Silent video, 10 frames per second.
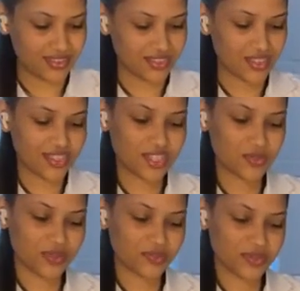So this is
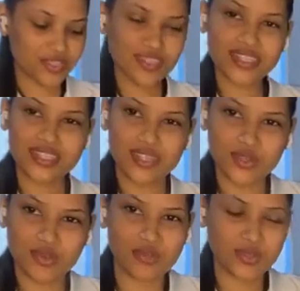probably going to take
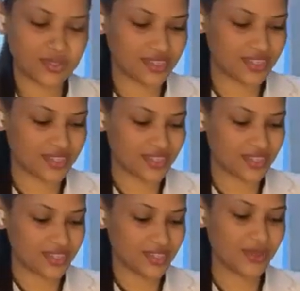you about
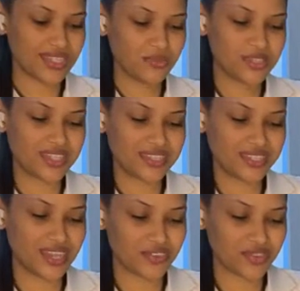20 minutes
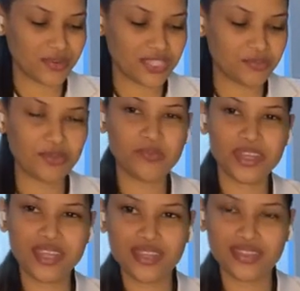to half hour to
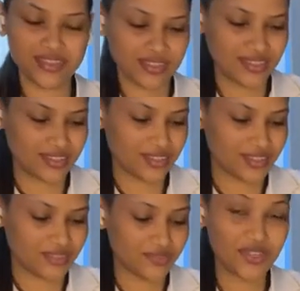prepare
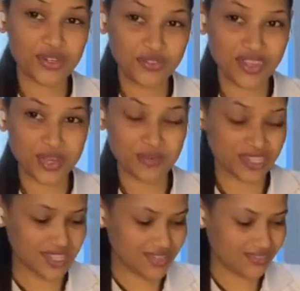for your
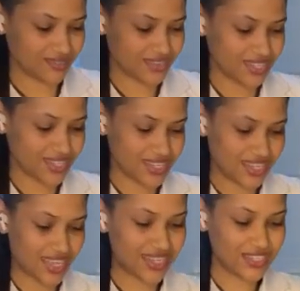family.
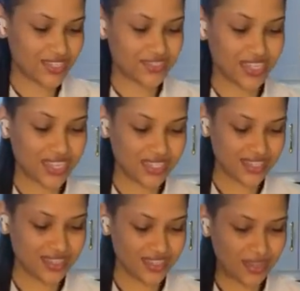And it's
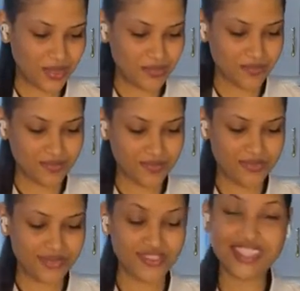great
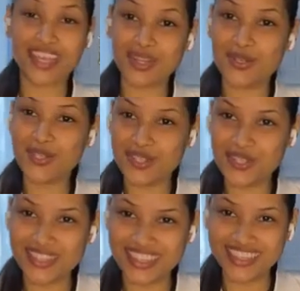for Taco
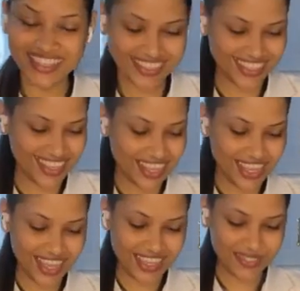Tuesdays,
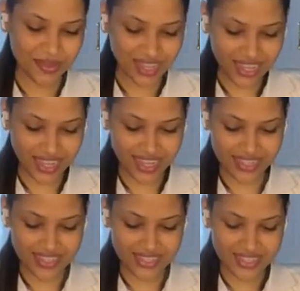as well
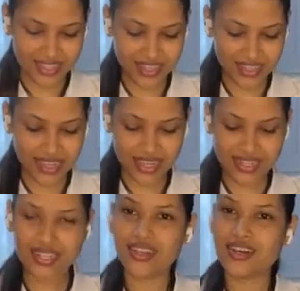as
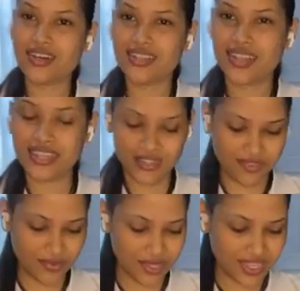any night of
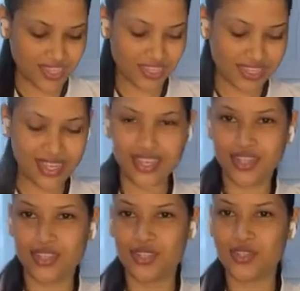the week that you're
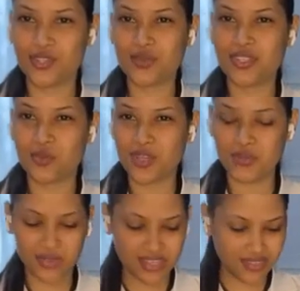tired and you just want a
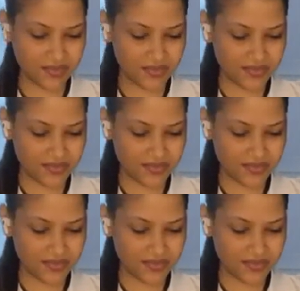quick meal,